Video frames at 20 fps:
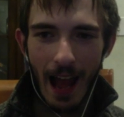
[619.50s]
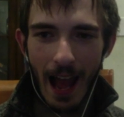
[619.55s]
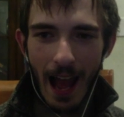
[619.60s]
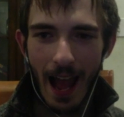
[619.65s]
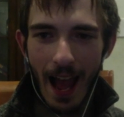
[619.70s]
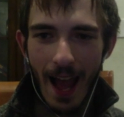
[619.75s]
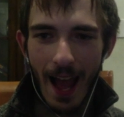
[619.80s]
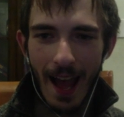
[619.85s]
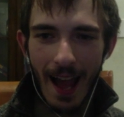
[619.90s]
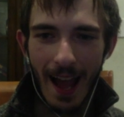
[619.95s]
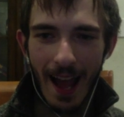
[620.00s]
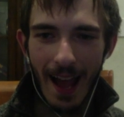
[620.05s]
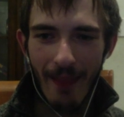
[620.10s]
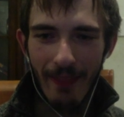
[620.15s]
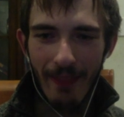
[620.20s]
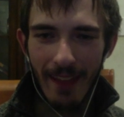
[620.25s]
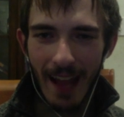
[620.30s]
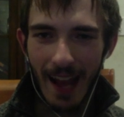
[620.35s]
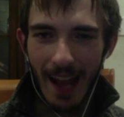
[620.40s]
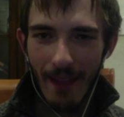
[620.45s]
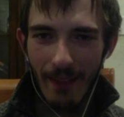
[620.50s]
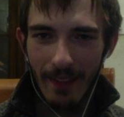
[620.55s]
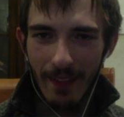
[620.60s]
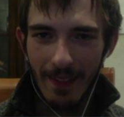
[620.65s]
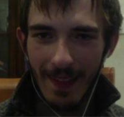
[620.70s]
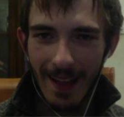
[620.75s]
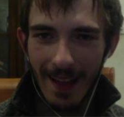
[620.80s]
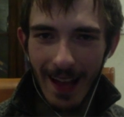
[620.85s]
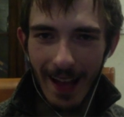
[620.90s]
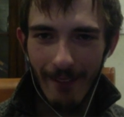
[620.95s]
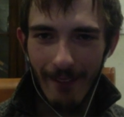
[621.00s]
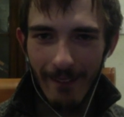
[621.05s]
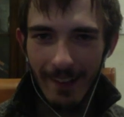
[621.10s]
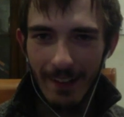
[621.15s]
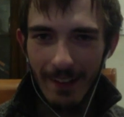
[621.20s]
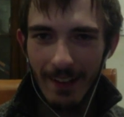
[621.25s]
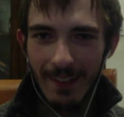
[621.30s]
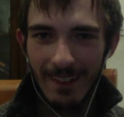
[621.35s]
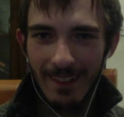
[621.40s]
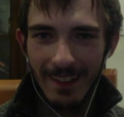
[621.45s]
at the
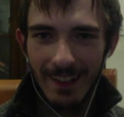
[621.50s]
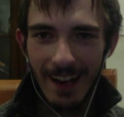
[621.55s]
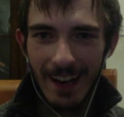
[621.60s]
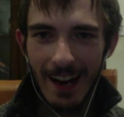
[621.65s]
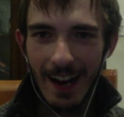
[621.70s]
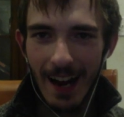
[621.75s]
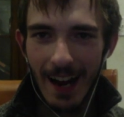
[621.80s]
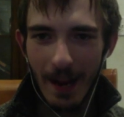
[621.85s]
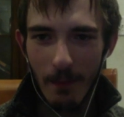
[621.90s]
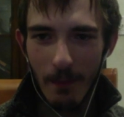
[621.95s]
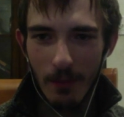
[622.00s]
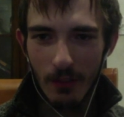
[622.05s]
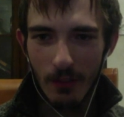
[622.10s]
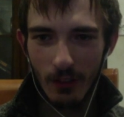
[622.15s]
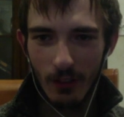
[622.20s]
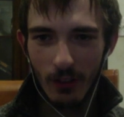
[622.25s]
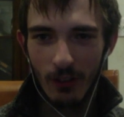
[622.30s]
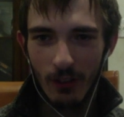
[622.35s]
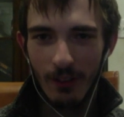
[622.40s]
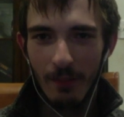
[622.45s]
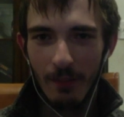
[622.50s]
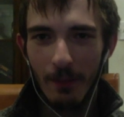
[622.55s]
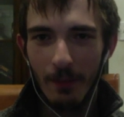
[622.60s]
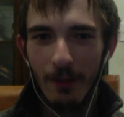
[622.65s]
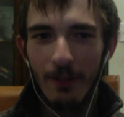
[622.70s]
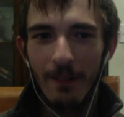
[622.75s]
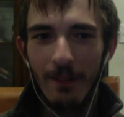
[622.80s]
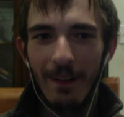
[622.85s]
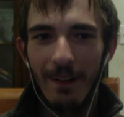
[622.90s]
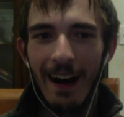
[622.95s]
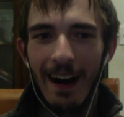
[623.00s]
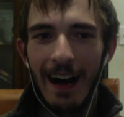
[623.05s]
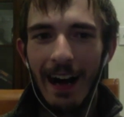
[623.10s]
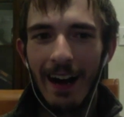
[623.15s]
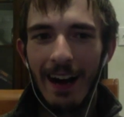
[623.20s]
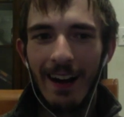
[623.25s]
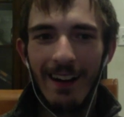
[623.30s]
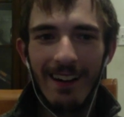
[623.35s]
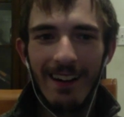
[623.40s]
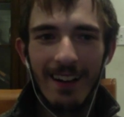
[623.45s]
end of the day, I'm just a
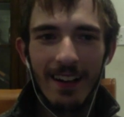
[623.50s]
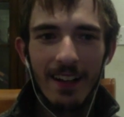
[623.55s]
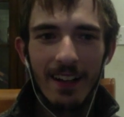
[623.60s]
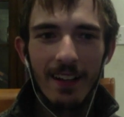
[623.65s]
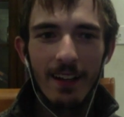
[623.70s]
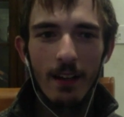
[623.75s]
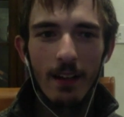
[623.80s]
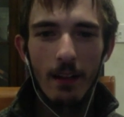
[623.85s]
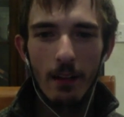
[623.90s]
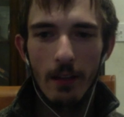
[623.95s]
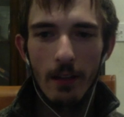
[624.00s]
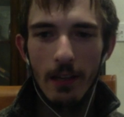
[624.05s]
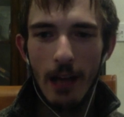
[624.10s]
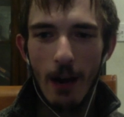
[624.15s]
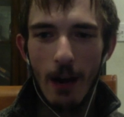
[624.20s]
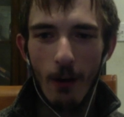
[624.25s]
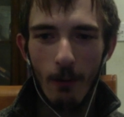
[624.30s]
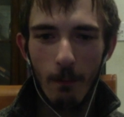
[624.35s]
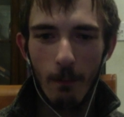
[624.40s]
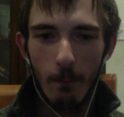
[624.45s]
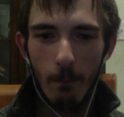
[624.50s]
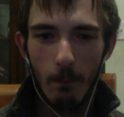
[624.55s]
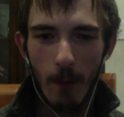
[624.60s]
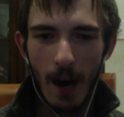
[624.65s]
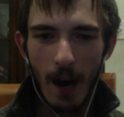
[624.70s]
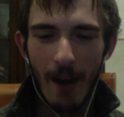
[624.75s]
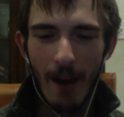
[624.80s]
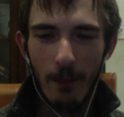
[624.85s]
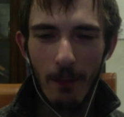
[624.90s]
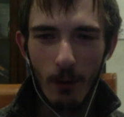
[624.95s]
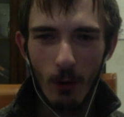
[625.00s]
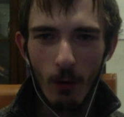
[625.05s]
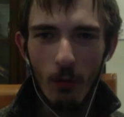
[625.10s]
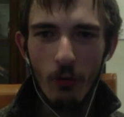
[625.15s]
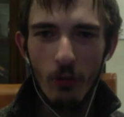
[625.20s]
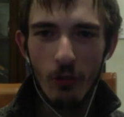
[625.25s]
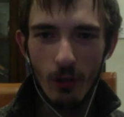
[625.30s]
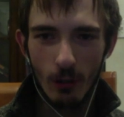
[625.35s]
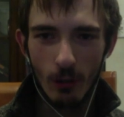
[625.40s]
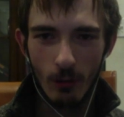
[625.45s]
simple pop
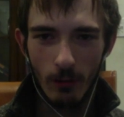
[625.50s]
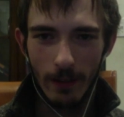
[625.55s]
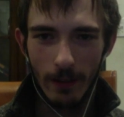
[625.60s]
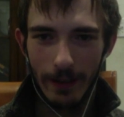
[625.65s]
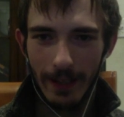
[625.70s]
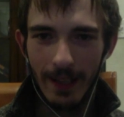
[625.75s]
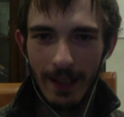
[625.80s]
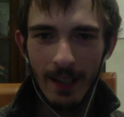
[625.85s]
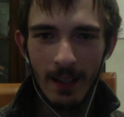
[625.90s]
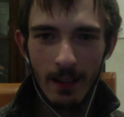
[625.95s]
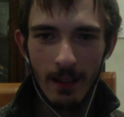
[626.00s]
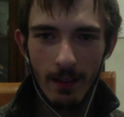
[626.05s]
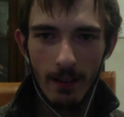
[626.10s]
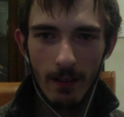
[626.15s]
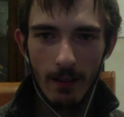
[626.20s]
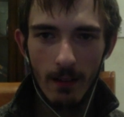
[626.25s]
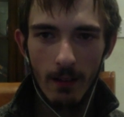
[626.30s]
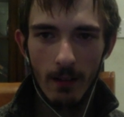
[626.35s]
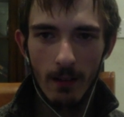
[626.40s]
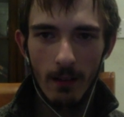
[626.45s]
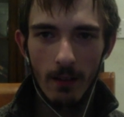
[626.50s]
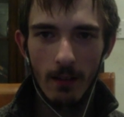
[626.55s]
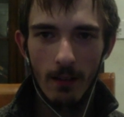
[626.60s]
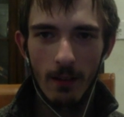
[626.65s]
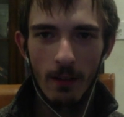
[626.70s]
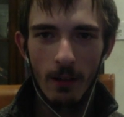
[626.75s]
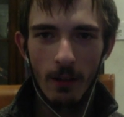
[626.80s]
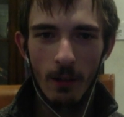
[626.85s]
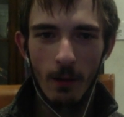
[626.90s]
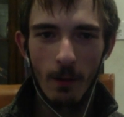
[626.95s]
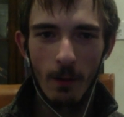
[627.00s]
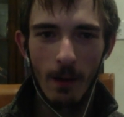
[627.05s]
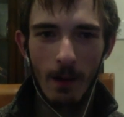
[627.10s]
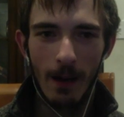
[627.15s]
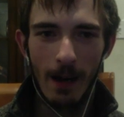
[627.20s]
culture critic who